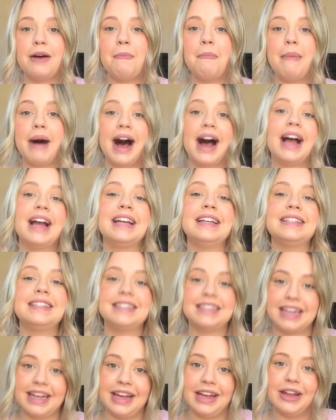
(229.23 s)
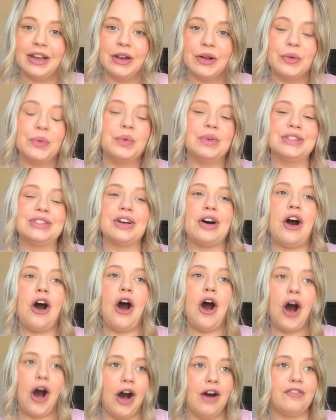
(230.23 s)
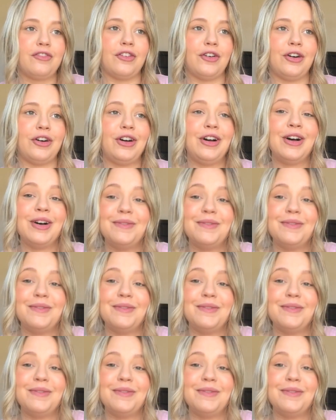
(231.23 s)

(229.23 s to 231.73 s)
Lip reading: my skin was awful.